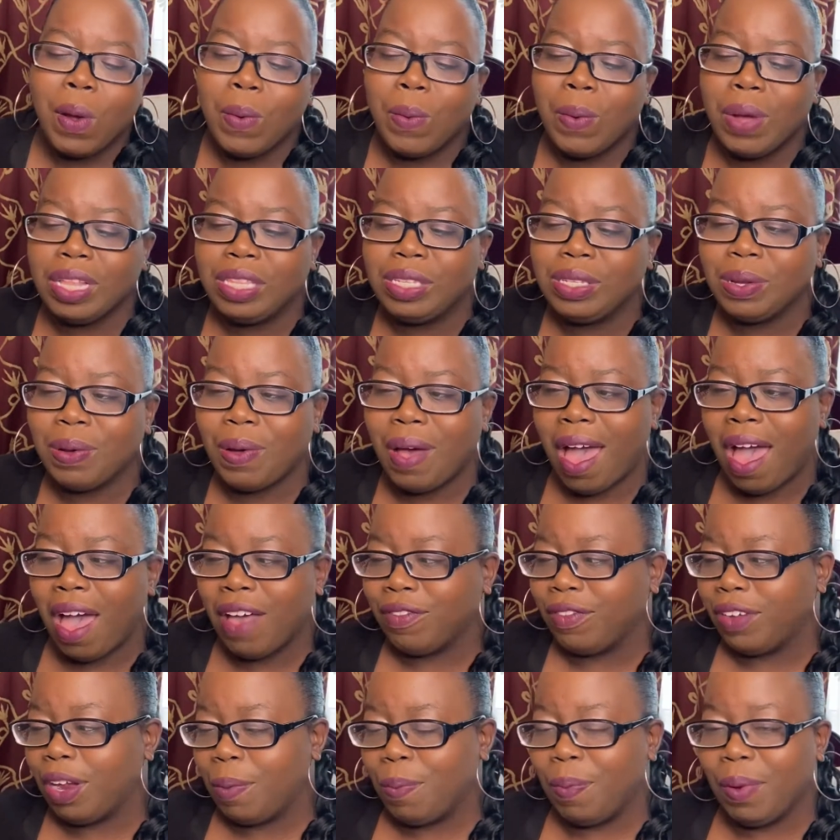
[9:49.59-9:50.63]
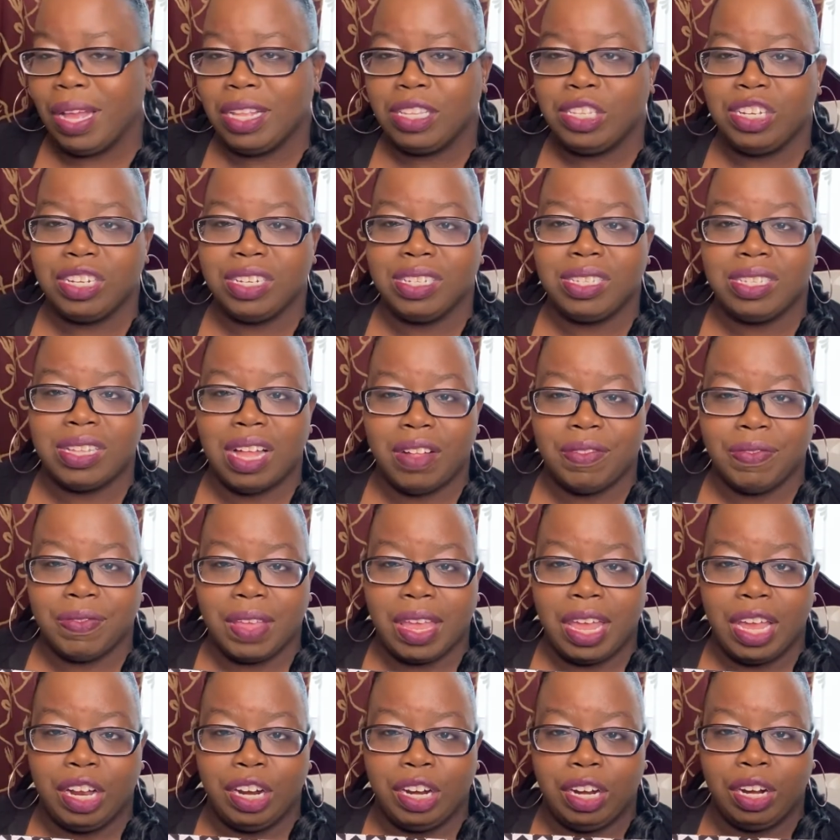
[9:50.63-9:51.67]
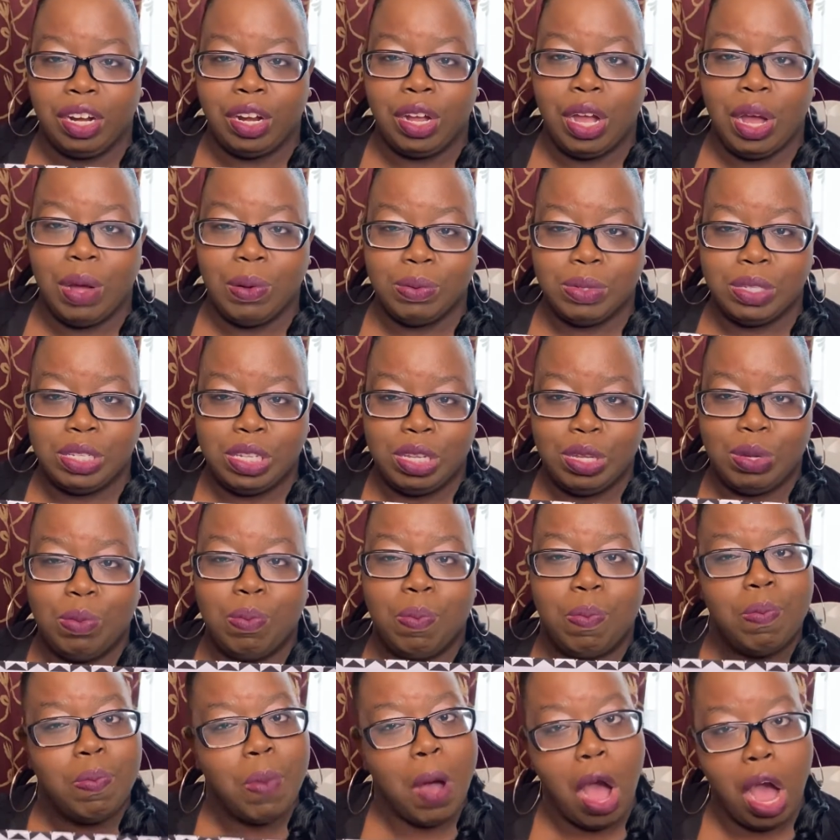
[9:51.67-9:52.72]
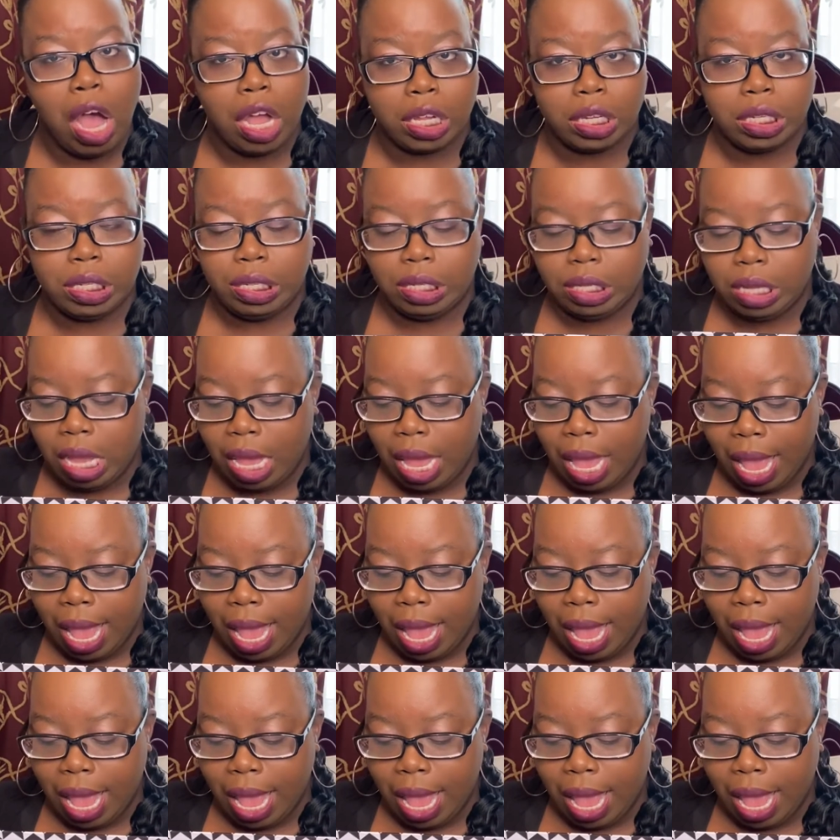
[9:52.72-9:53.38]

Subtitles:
whatsoever, but it's your self-care go-to box.